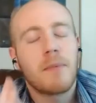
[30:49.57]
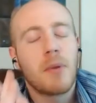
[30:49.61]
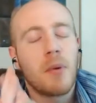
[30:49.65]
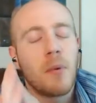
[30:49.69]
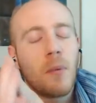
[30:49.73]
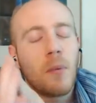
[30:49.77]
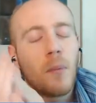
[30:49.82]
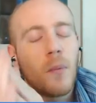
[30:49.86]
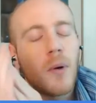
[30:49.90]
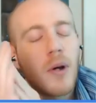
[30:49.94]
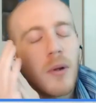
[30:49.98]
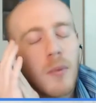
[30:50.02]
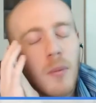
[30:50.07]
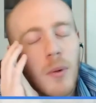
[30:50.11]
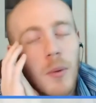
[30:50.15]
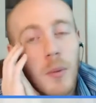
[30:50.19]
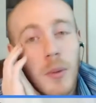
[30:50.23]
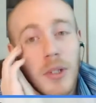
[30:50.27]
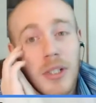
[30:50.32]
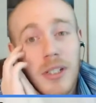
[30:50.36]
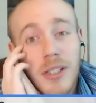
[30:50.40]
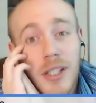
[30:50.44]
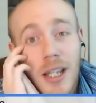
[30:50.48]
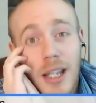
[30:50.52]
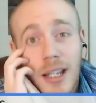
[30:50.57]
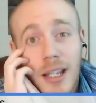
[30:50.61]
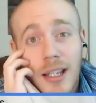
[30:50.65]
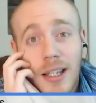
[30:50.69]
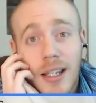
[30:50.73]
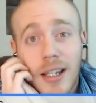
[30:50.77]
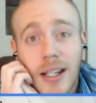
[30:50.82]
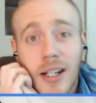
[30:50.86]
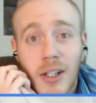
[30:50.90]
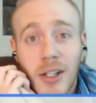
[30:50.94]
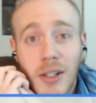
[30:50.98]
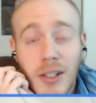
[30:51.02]
what we're saying
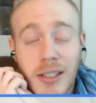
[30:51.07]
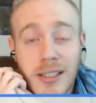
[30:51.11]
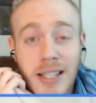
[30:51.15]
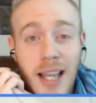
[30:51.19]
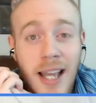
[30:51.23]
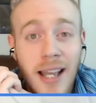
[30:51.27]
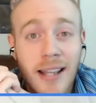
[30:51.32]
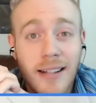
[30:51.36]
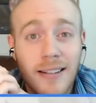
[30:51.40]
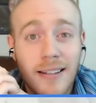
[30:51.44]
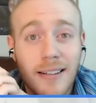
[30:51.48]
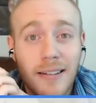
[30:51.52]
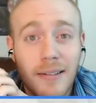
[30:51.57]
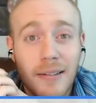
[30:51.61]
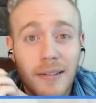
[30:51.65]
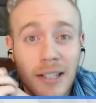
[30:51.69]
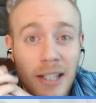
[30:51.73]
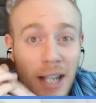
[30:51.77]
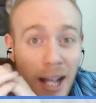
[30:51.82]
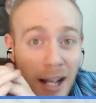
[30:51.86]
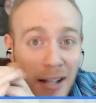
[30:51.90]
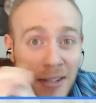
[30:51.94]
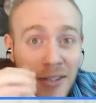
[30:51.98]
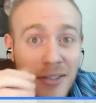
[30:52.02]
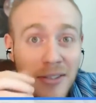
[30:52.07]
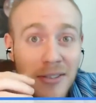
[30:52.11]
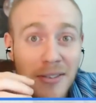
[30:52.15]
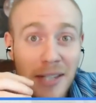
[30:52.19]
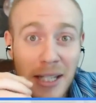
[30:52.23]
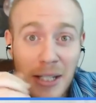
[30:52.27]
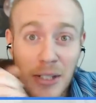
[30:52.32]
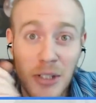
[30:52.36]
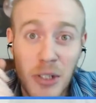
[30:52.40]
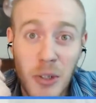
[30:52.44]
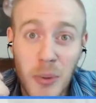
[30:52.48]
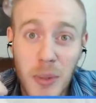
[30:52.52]
here is that, yes,
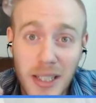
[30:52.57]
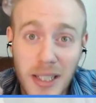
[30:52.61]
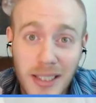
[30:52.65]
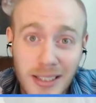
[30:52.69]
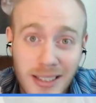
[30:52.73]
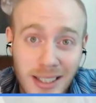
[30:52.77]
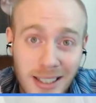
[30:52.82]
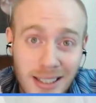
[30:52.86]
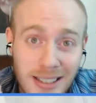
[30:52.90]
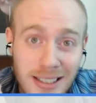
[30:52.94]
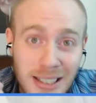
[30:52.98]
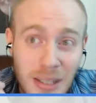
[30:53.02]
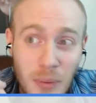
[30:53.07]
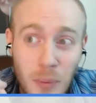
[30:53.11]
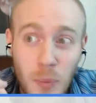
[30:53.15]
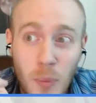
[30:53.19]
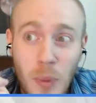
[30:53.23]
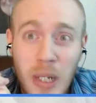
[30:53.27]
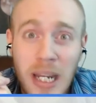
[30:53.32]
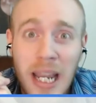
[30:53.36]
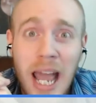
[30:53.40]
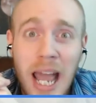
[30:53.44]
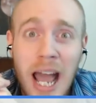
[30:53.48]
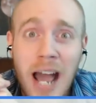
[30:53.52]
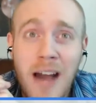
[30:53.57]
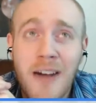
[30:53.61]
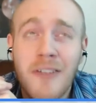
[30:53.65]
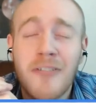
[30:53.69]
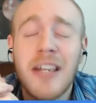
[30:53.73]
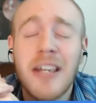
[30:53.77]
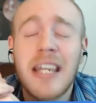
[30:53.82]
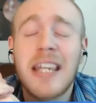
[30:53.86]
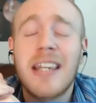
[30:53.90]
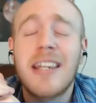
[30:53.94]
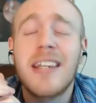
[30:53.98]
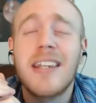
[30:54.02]
they do exist, and we have
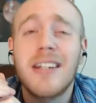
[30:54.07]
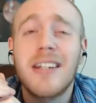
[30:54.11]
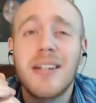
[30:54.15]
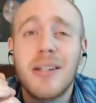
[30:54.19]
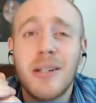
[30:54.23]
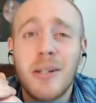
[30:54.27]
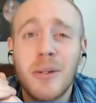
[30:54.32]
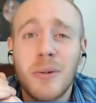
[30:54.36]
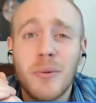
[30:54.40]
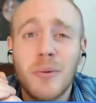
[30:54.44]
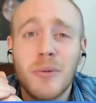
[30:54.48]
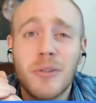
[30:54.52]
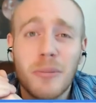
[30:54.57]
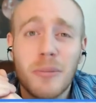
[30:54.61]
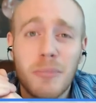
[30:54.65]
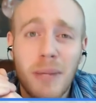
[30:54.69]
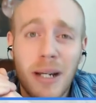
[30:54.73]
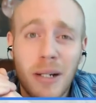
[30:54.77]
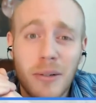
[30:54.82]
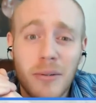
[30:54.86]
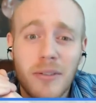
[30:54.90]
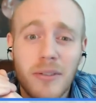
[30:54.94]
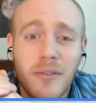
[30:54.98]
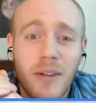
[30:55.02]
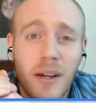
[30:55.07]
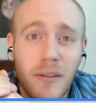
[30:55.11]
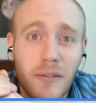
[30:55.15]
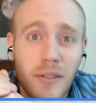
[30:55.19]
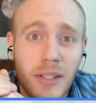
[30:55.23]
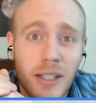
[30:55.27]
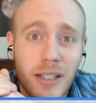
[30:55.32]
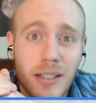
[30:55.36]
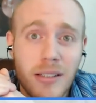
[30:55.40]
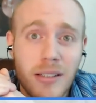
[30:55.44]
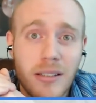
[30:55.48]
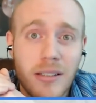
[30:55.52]
a huge amount of
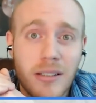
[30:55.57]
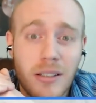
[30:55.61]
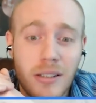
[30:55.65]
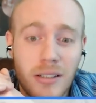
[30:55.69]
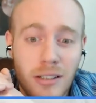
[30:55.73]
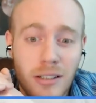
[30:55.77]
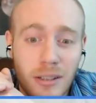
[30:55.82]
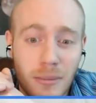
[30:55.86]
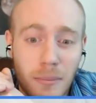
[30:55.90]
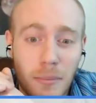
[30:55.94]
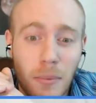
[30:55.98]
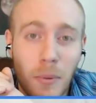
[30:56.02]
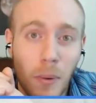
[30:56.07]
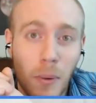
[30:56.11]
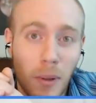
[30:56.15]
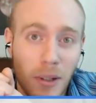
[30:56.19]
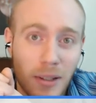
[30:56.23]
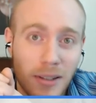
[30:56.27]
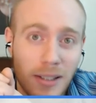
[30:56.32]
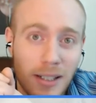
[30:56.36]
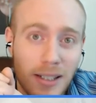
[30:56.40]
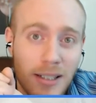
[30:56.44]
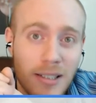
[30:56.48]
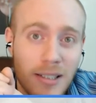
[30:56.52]
evidence to support this.